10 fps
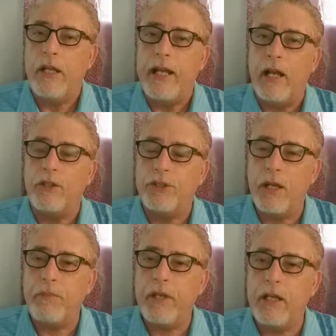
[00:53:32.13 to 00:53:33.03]
Now,
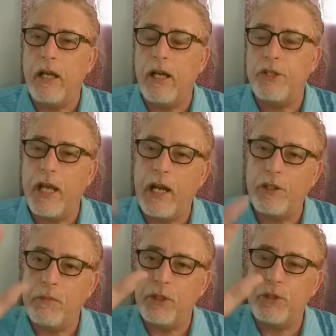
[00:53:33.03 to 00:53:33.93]
something, shout
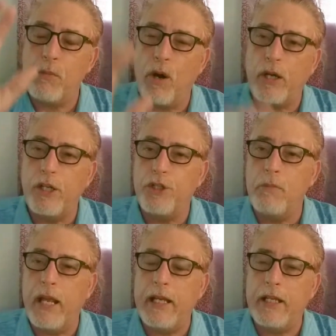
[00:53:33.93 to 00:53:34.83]
out to Mr. Marky Shume.